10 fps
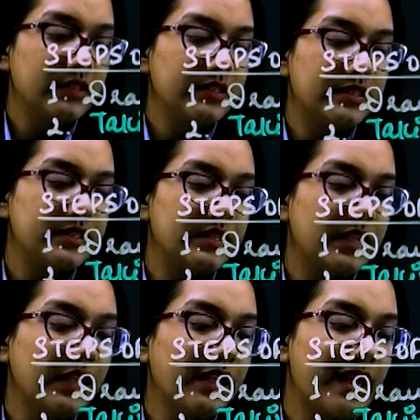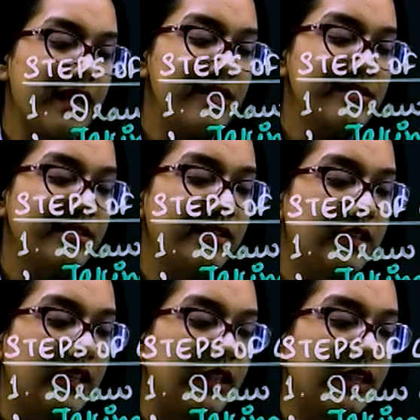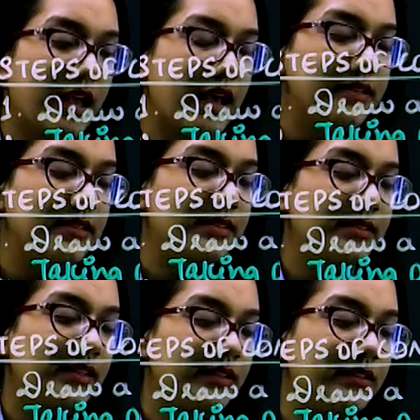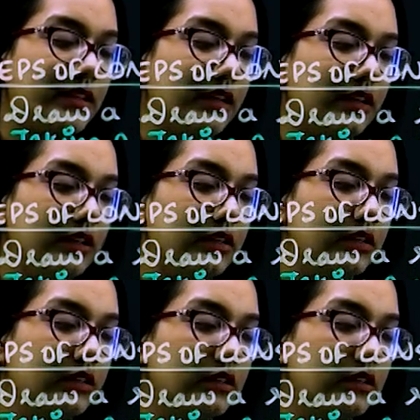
C and D as a center,